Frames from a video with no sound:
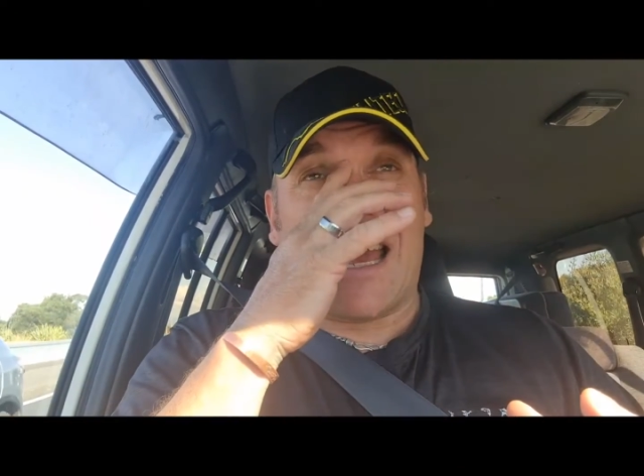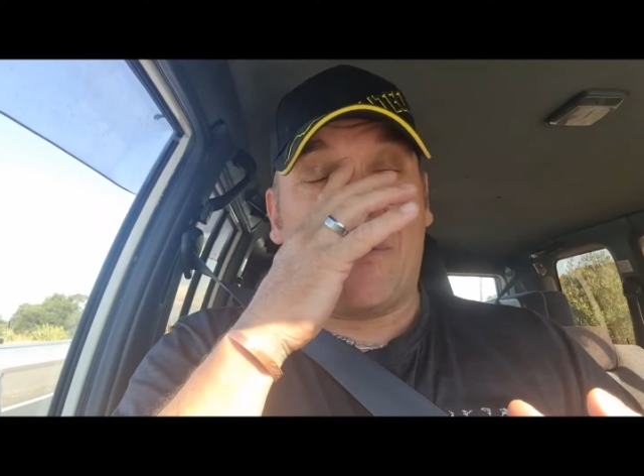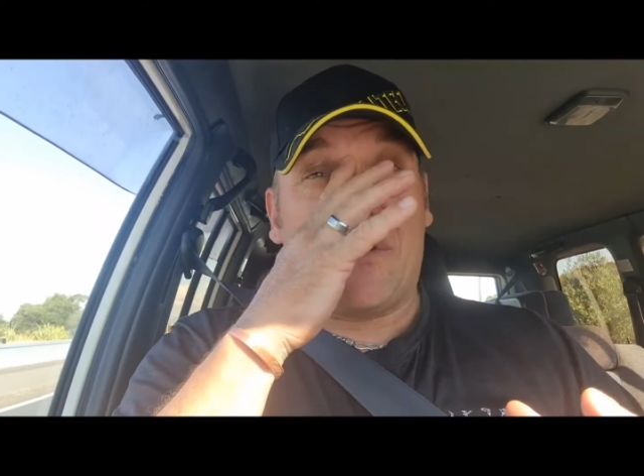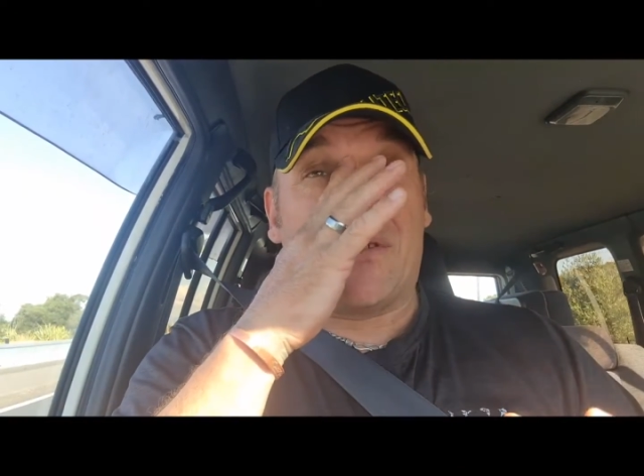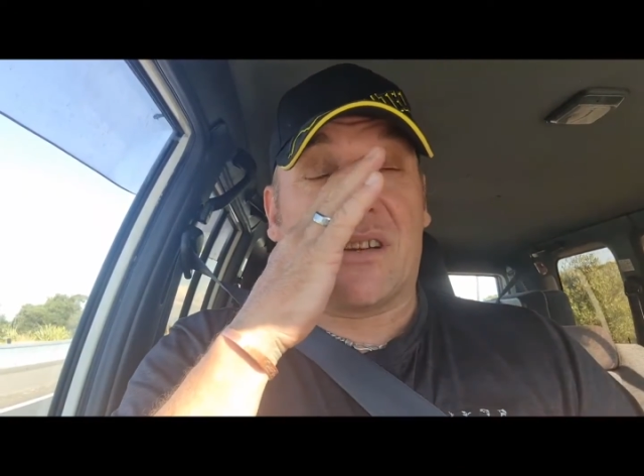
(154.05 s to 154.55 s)

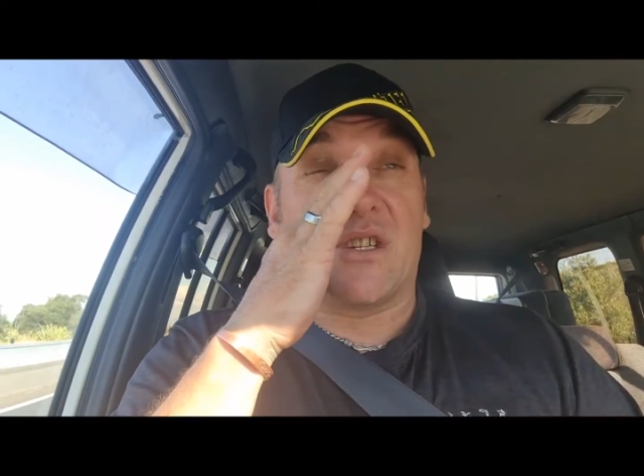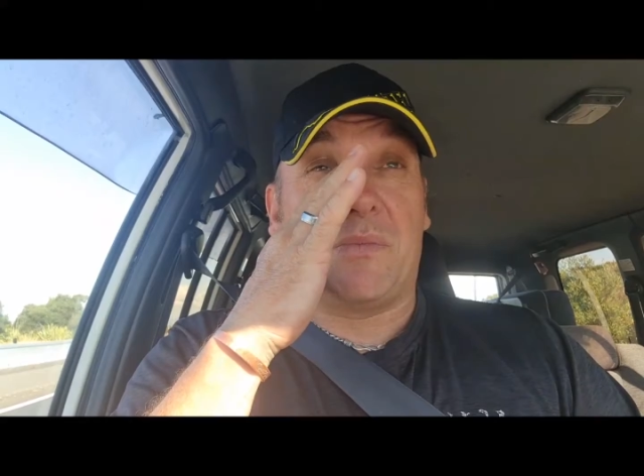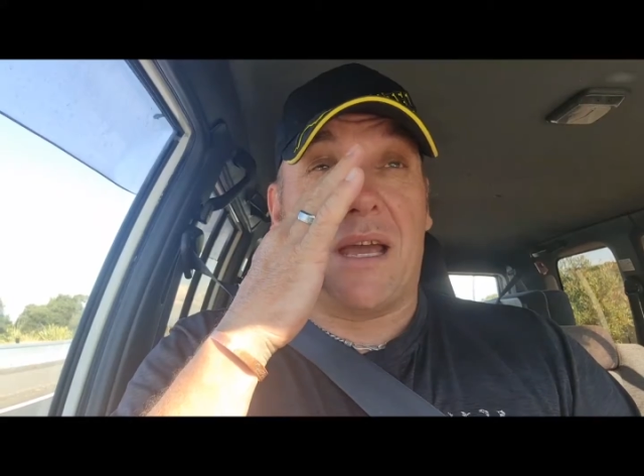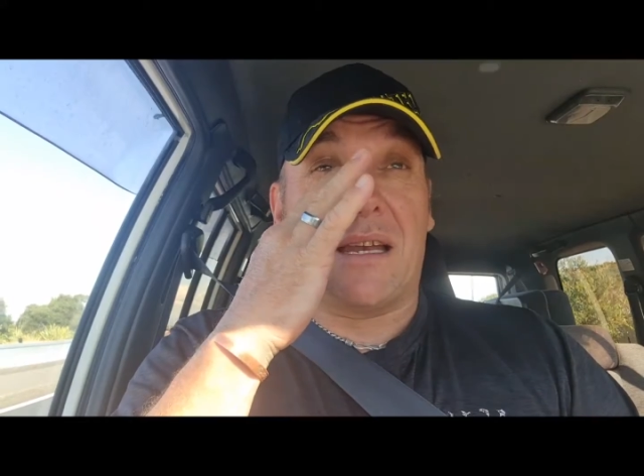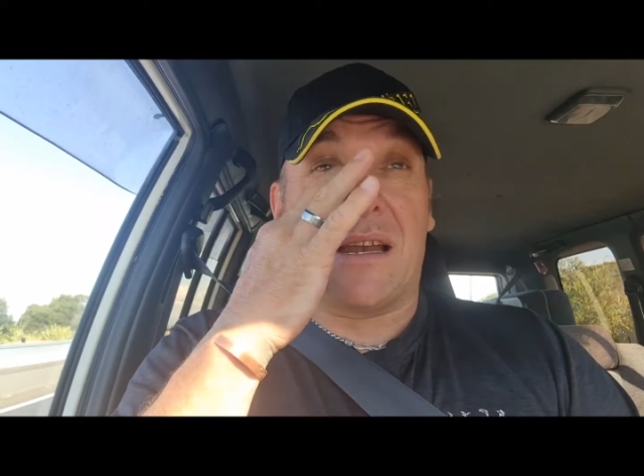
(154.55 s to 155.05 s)
and we've got to
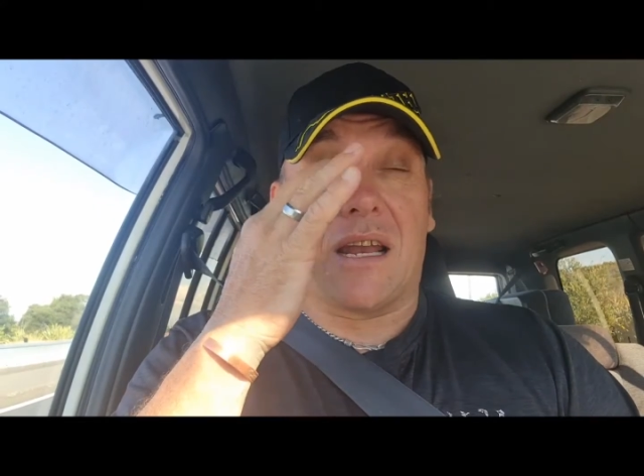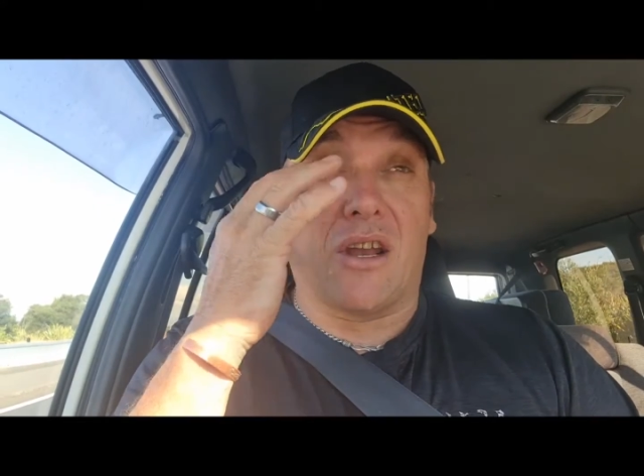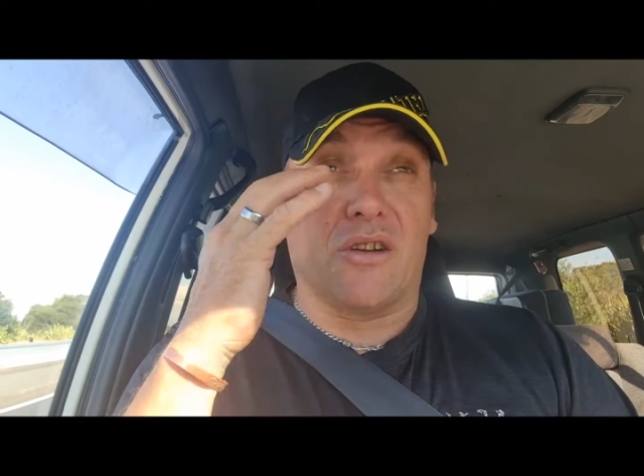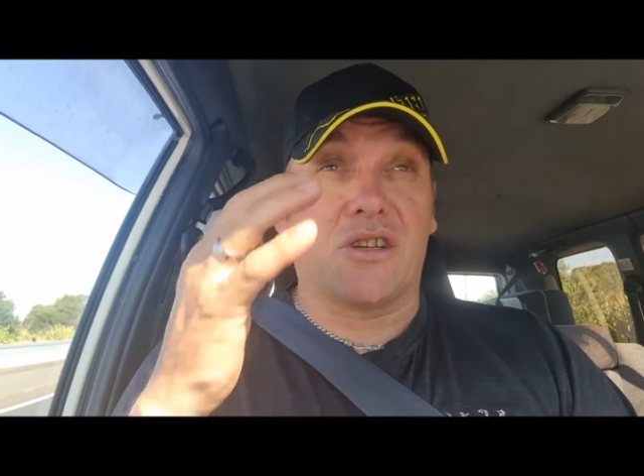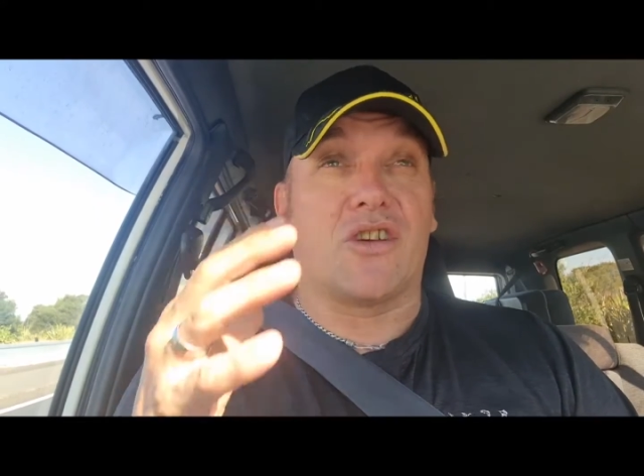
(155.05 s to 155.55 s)
spend a
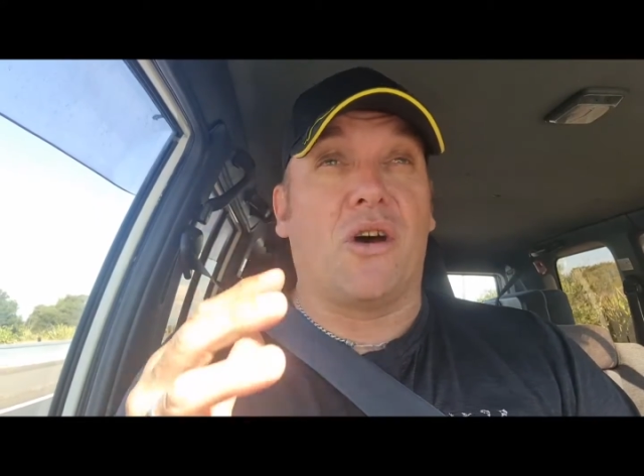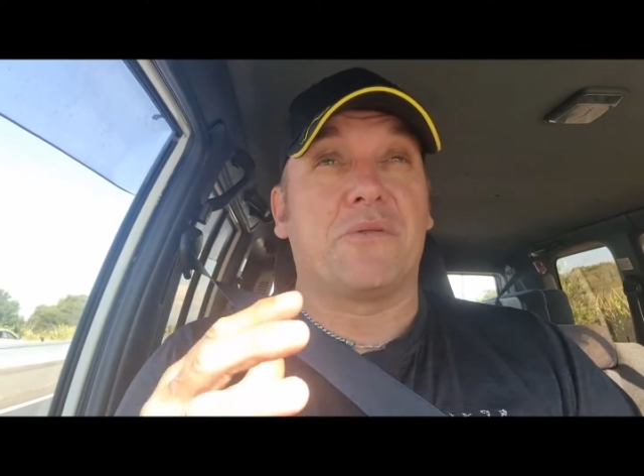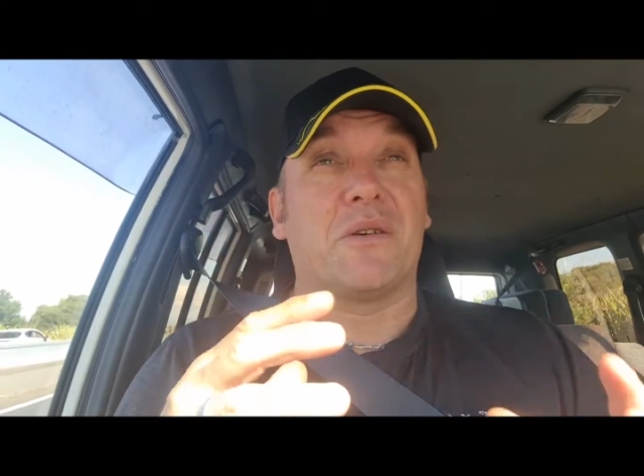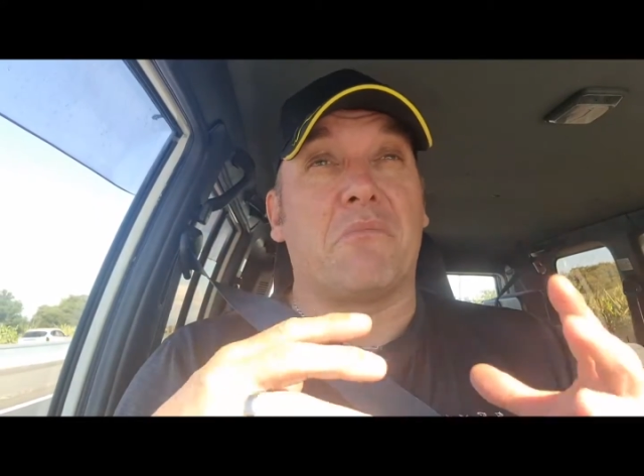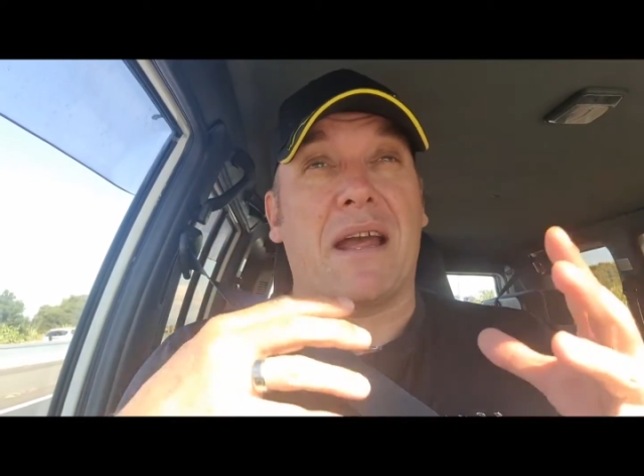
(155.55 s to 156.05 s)
lot of
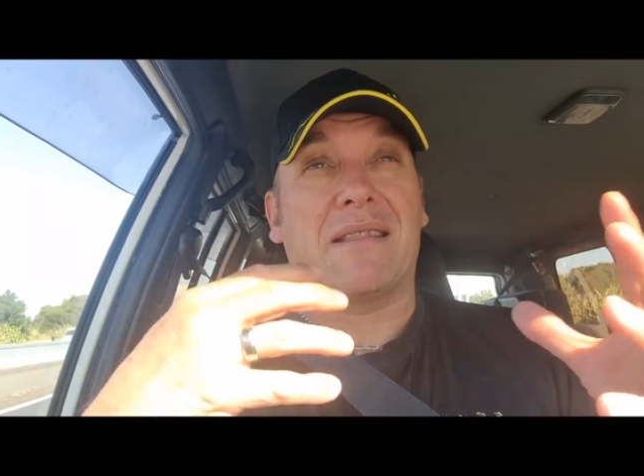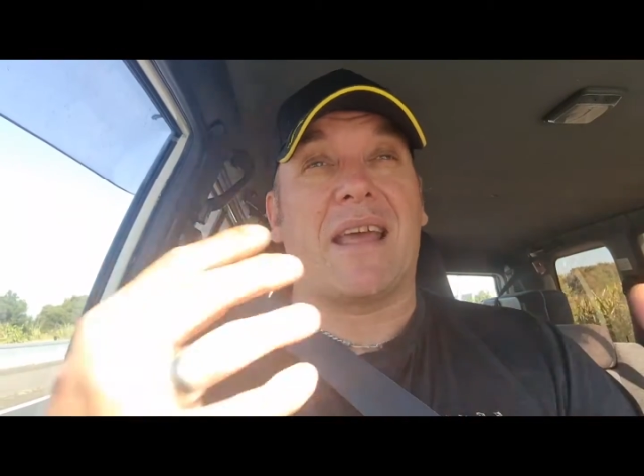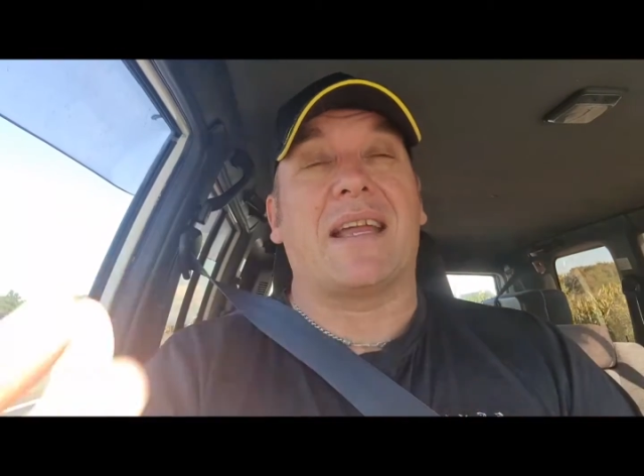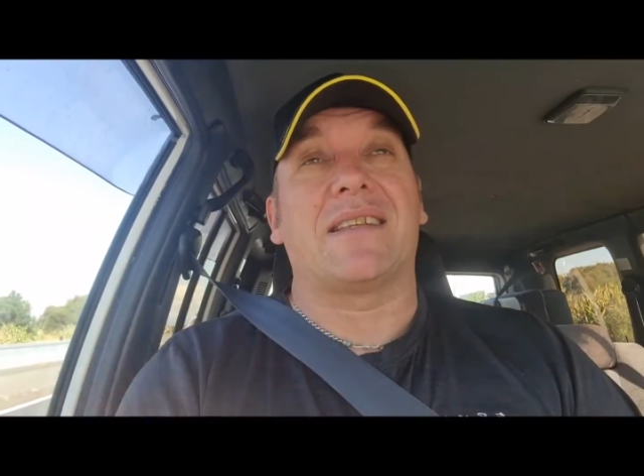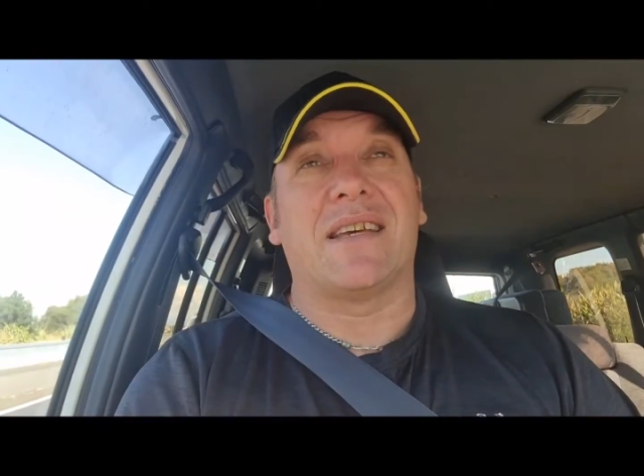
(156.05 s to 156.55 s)
time to make
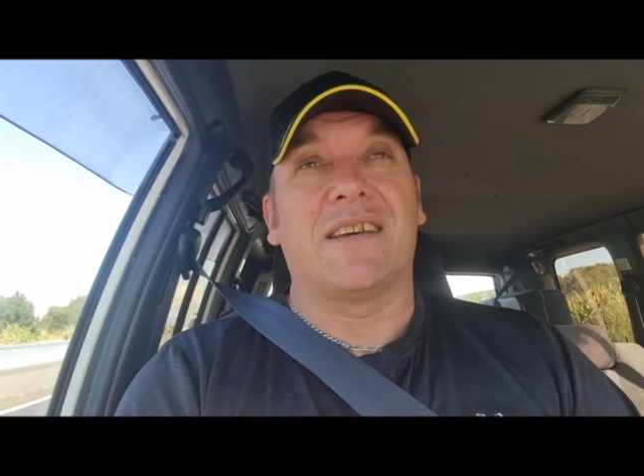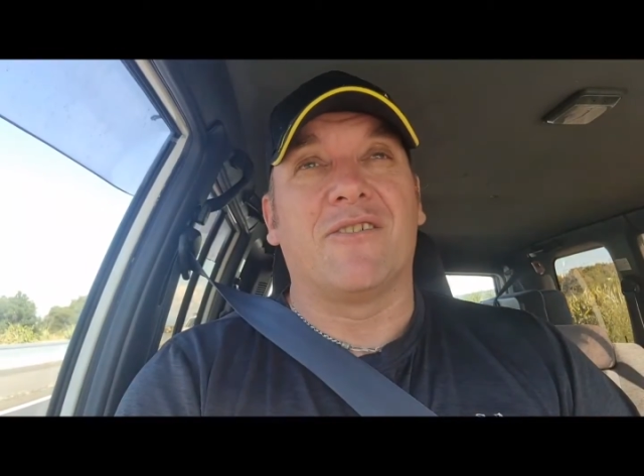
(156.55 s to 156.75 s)
that